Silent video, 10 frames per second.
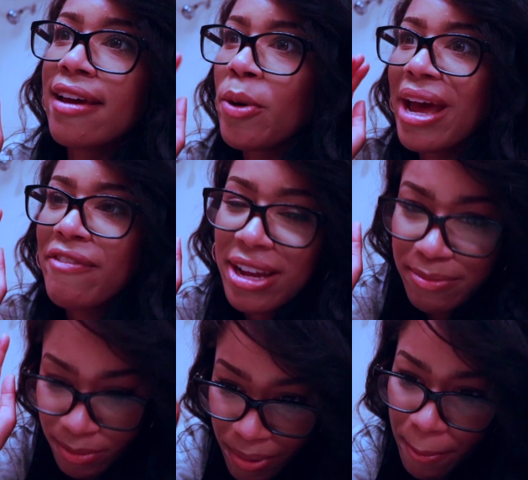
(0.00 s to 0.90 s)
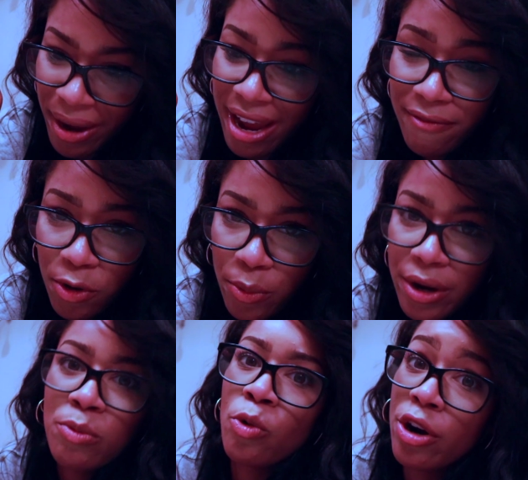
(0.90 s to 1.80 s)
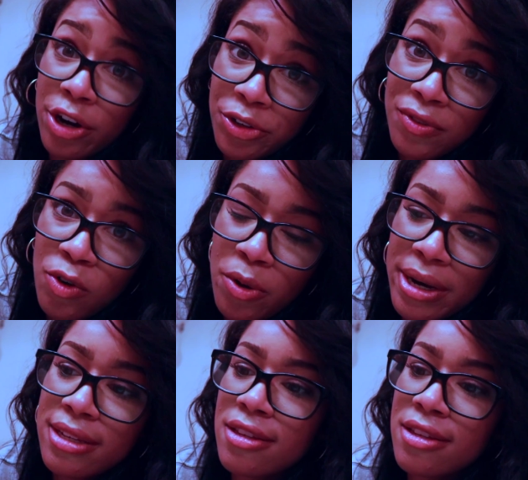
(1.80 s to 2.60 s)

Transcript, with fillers: okay, if I bend my head forward, water goes forward.